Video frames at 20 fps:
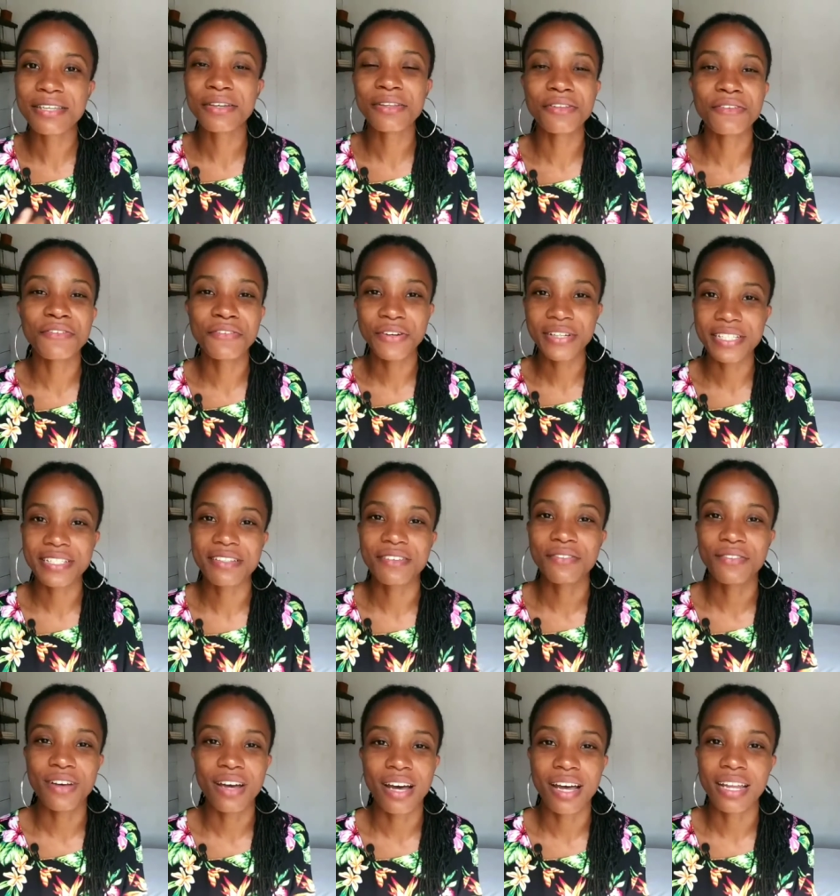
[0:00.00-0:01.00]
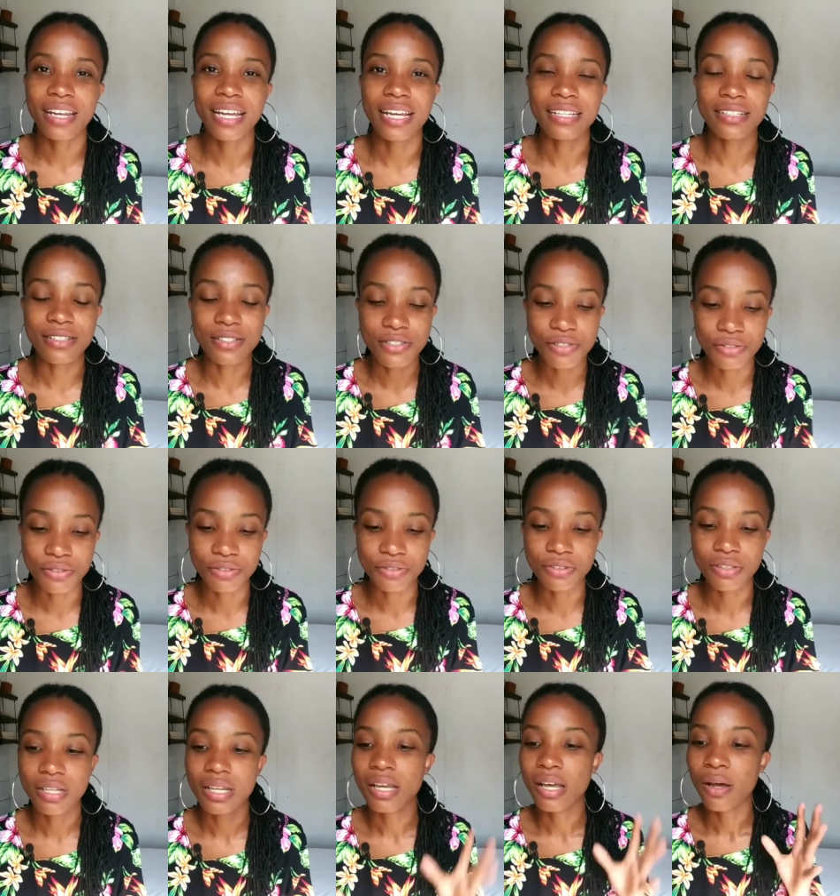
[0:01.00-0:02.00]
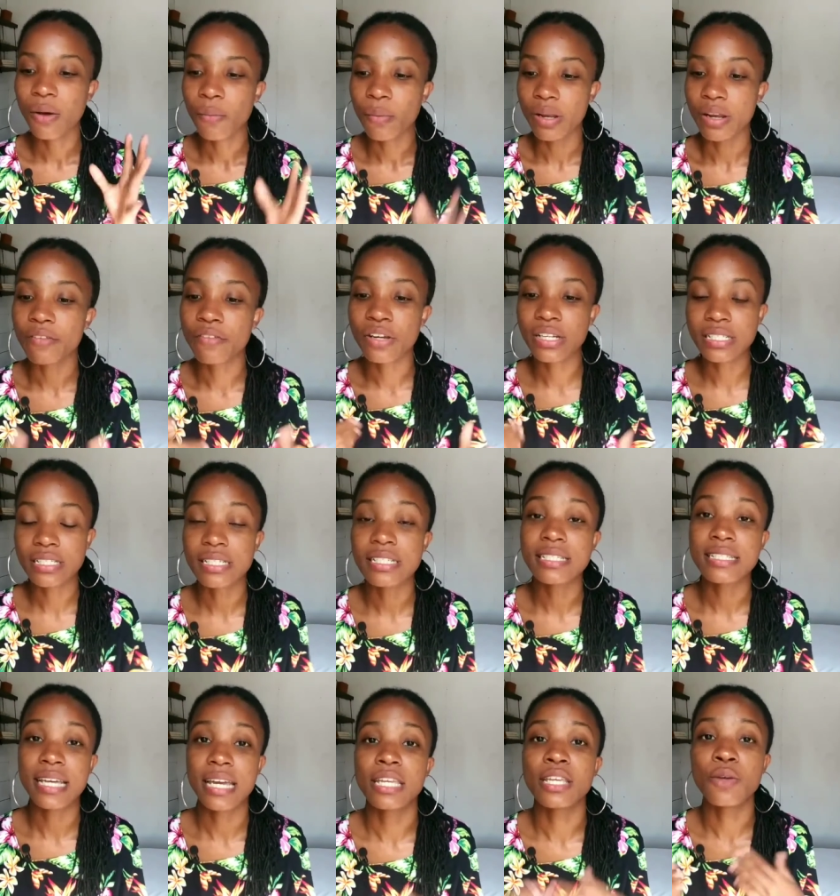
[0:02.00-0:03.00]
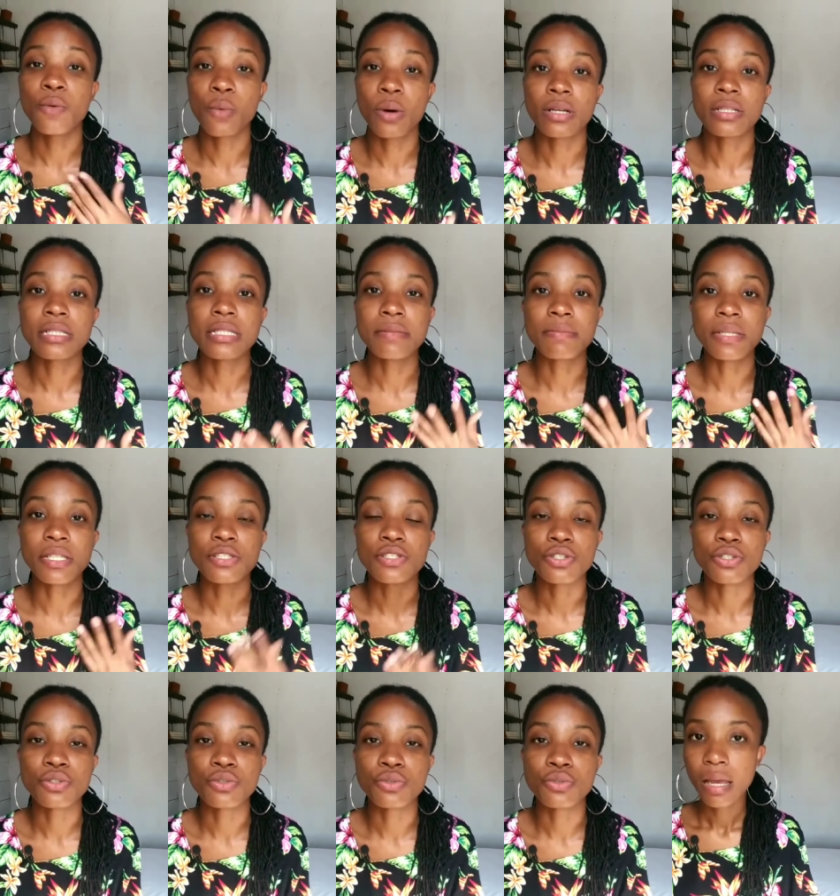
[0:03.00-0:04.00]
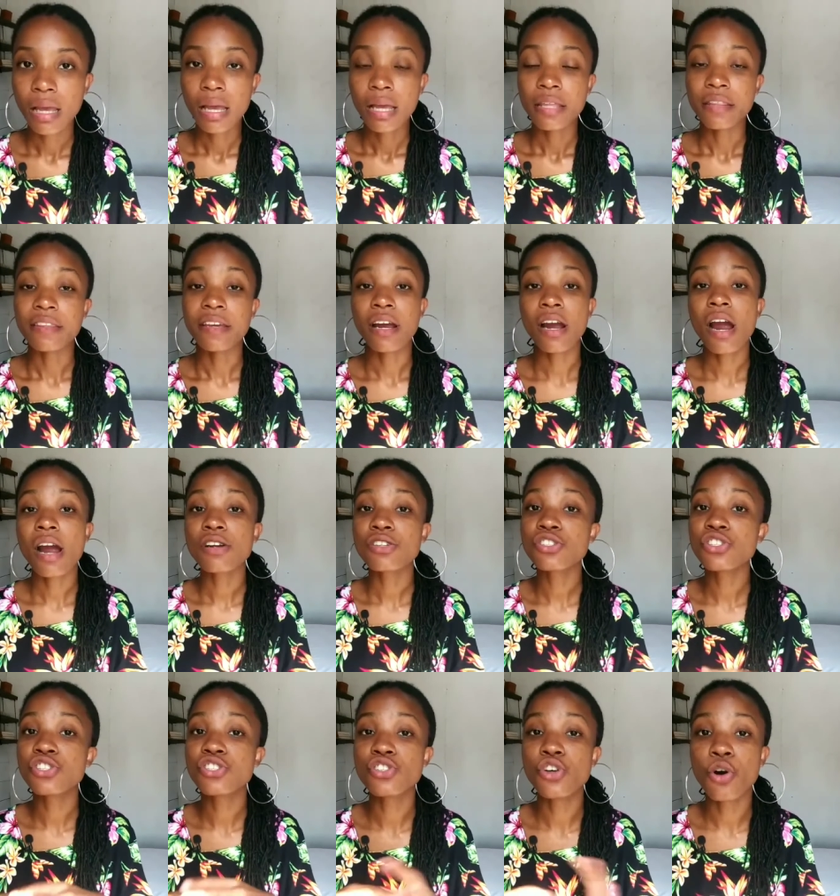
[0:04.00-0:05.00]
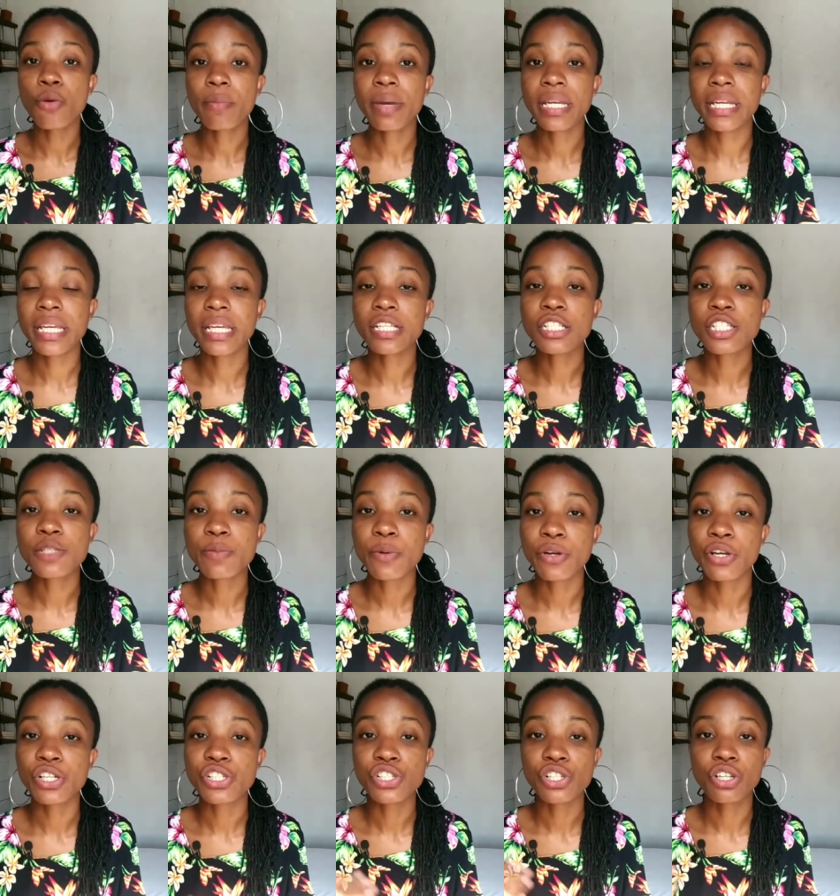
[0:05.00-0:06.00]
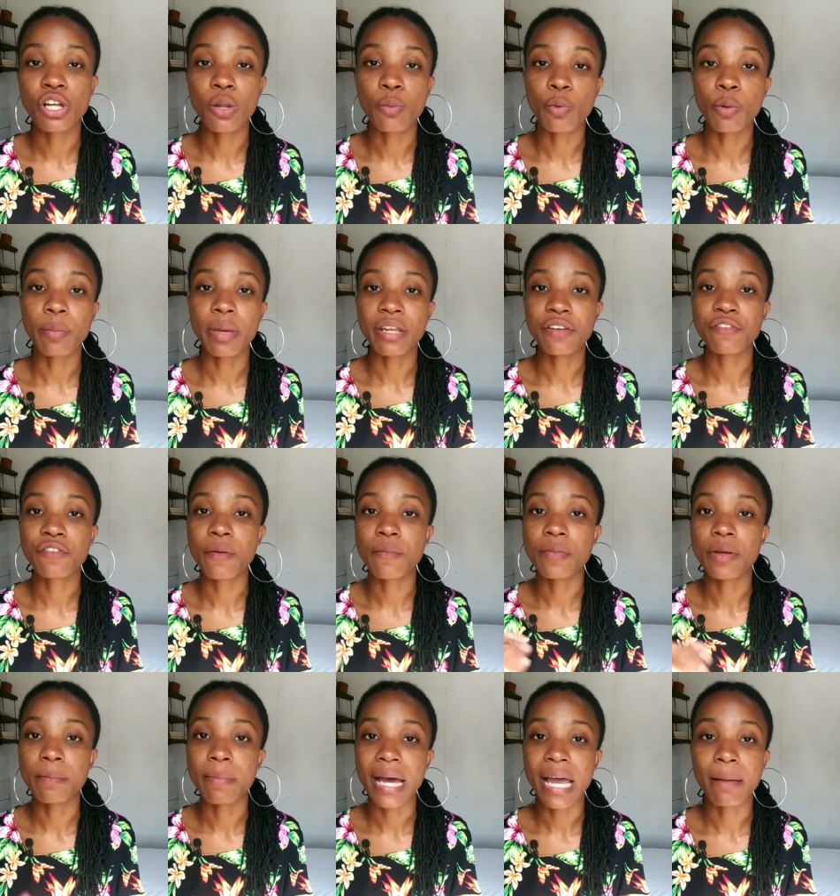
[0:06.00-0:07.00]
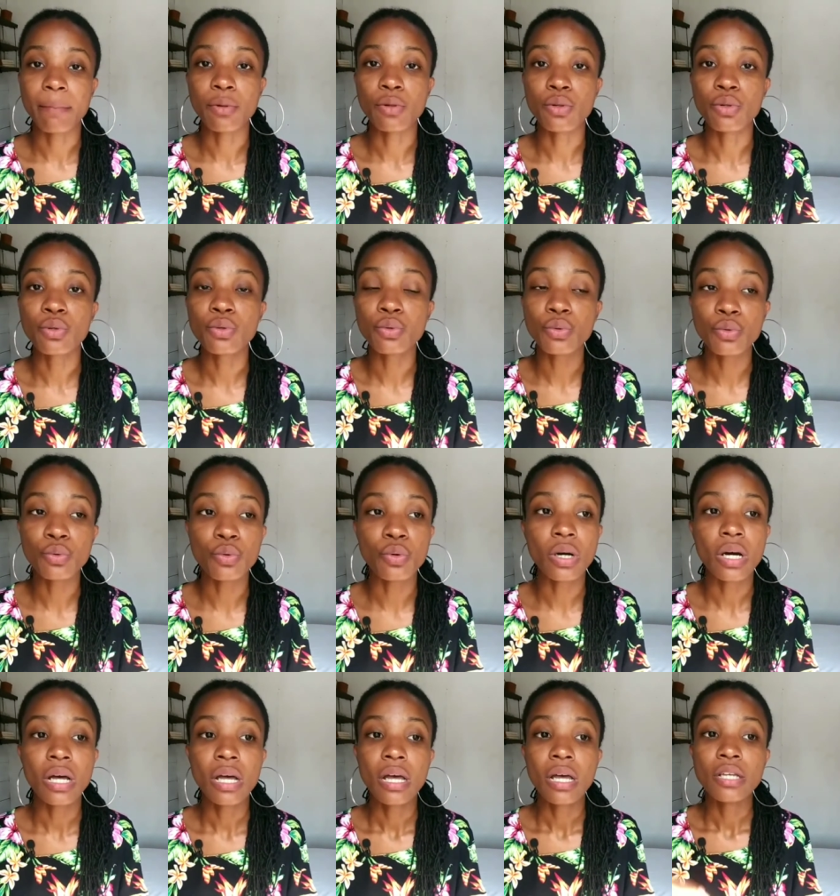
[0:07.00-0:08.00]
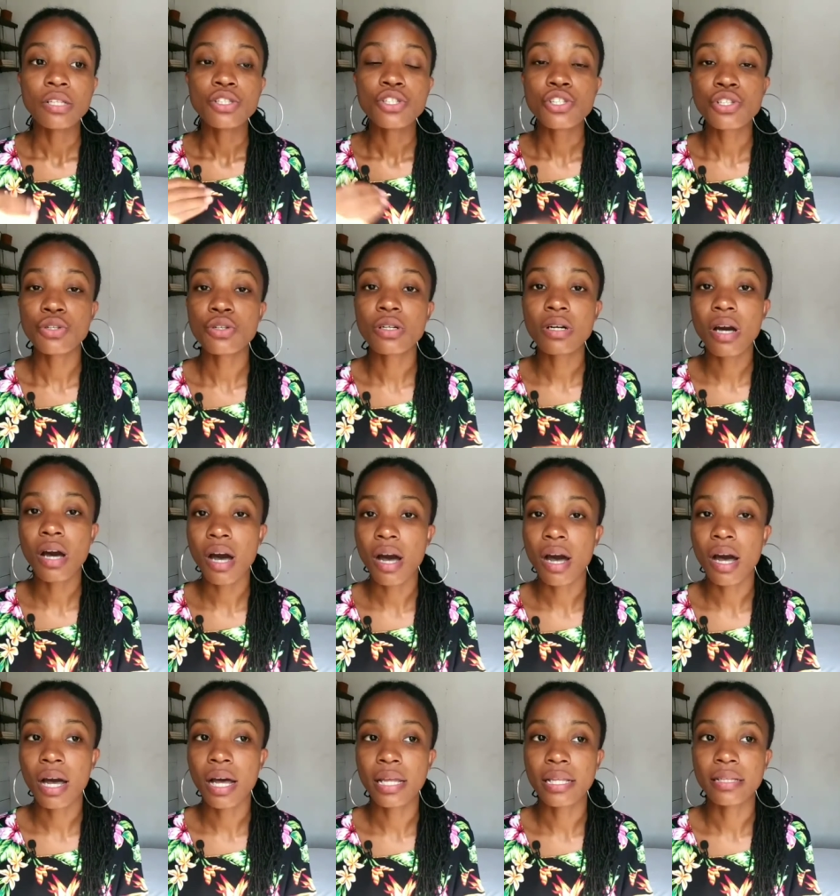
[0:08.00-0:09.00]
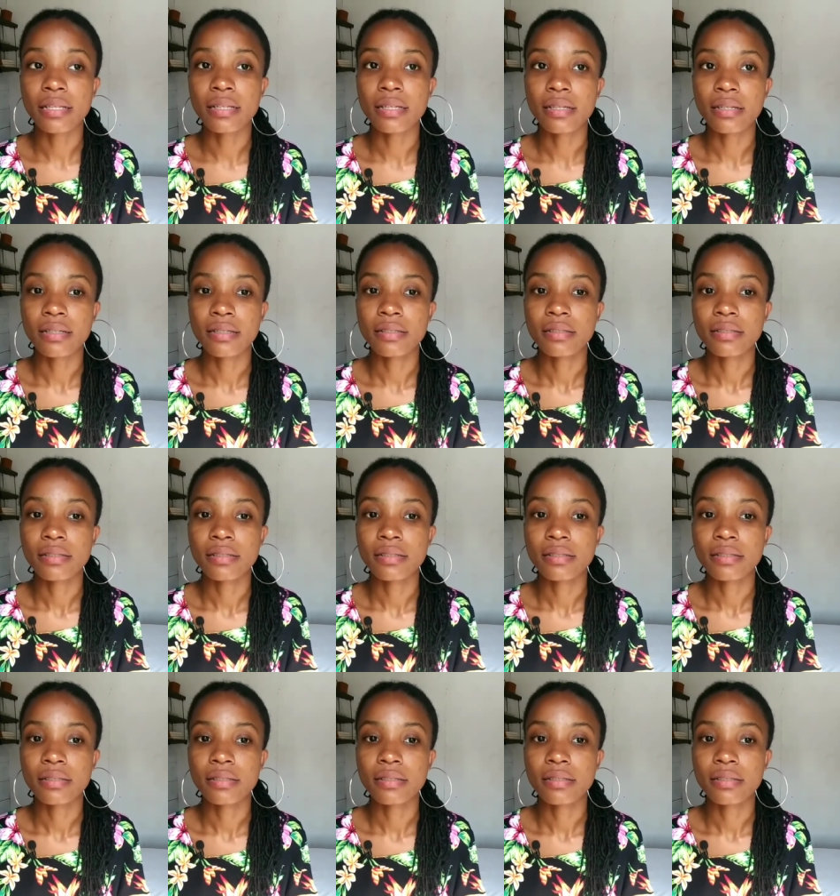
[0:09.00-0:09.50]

to the voice of God and to whatever it is that He wants me to do. There are so many inspirational women from the Bible who took on,